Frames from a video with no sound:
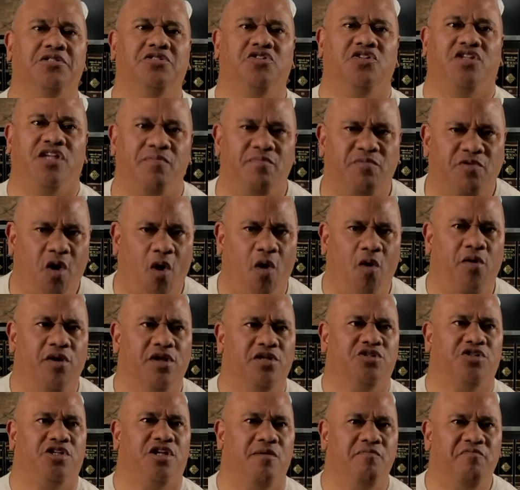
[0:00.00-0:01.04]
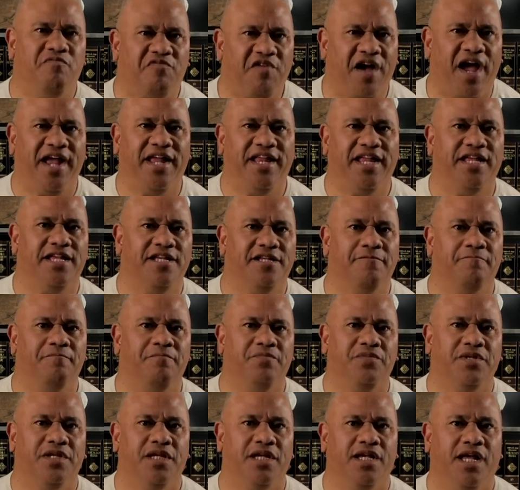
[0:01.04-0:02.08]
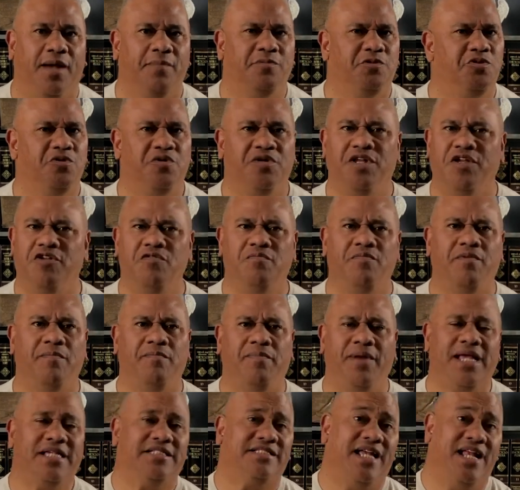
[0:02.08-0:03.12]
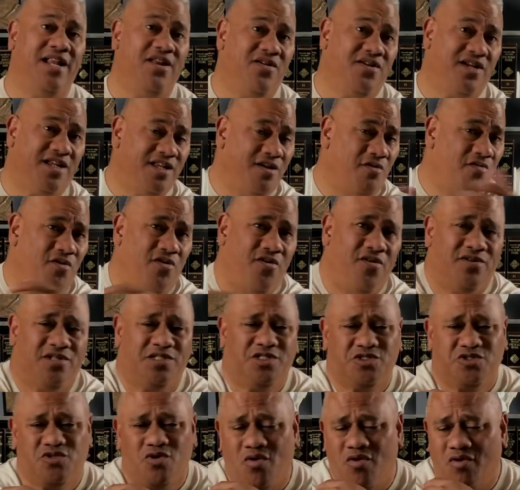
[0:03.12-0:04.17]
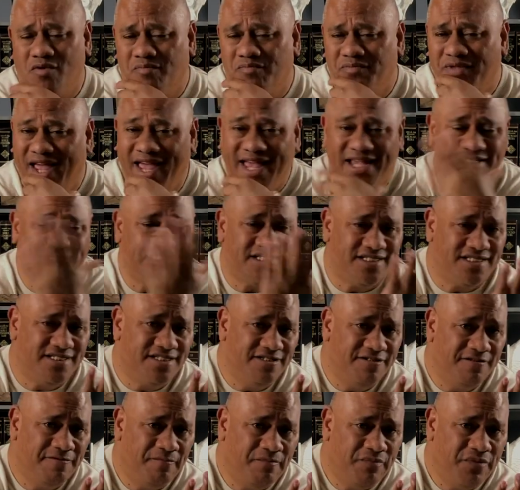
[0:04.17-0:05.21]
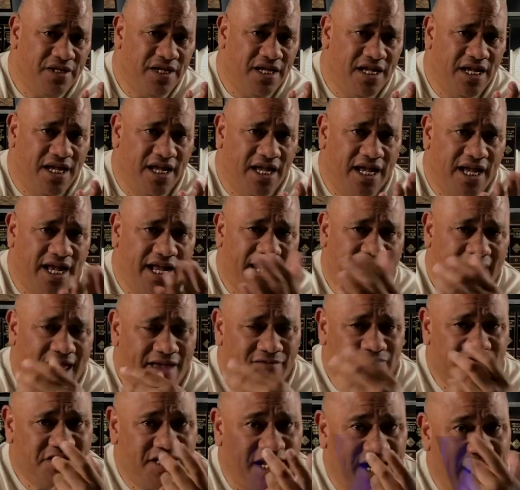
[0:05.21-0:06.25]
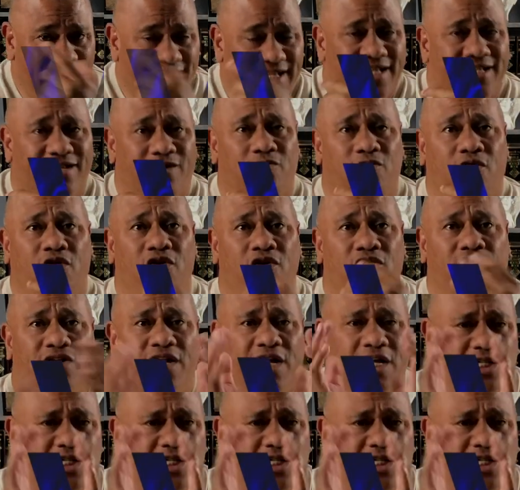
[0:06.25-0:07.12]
to keep going, to keep fighting. I'm sure that you'll be blessed. I look at the word storm, S, and I've selected the word